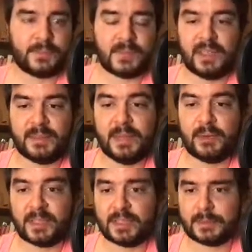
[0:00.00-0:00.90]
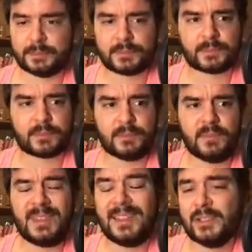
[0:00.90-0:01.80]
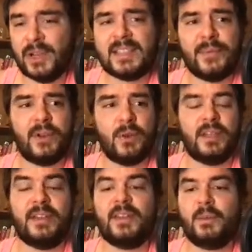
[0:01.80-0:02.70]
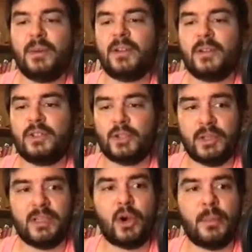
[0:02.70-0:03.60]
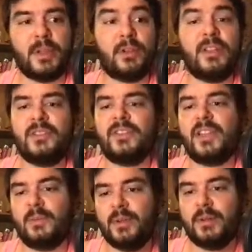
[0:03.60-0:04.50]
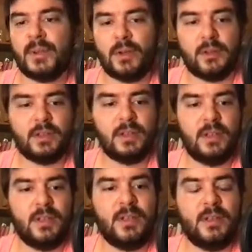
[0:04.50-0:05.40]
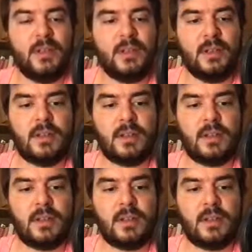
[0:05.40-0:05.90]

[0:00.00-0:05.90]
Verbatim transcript: then this matrix. So let's have a look at that. I will shortly comment on it and then we are beyond uh,